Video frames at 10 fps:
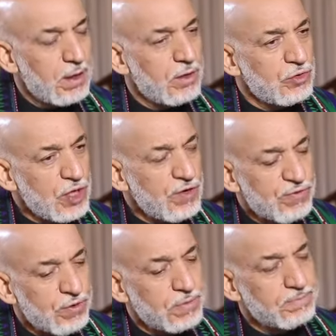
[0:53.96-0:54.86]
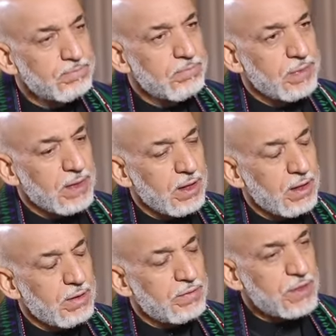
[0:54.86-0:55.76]
Therefore,
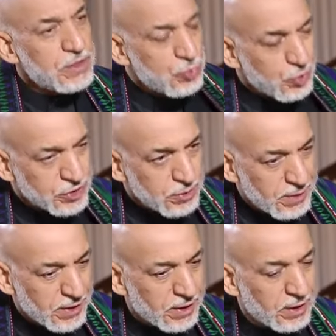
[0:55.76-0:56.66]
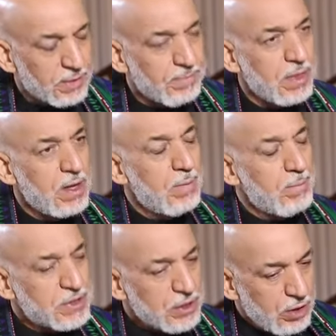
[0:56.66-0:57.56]
this was the beginning.
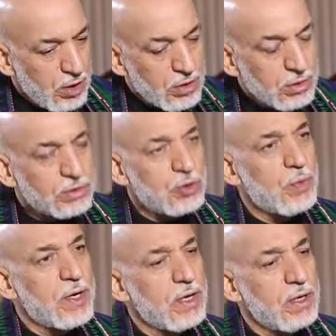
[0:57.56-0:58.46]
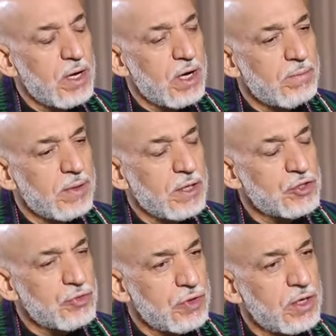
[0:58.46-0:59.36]
But along the way, I began
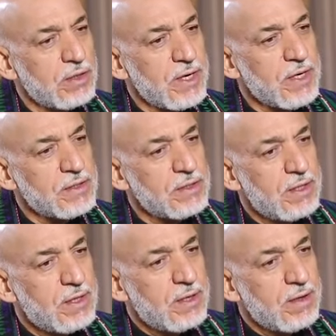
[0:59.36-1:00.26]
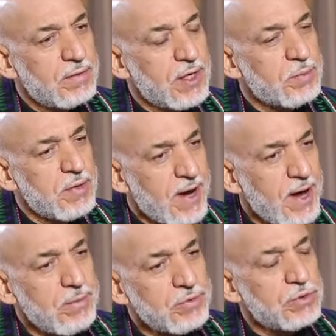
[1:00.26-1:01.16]
to recognize that
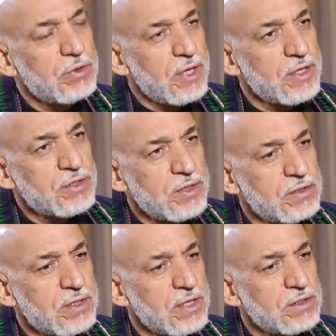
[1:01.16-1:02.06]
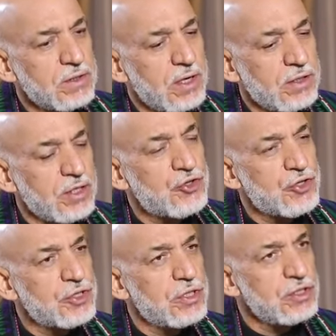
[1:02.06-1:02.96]
perhaps the United States has an
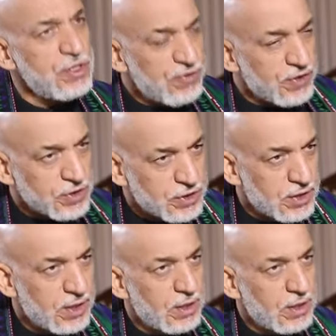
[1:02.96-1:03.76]
interest different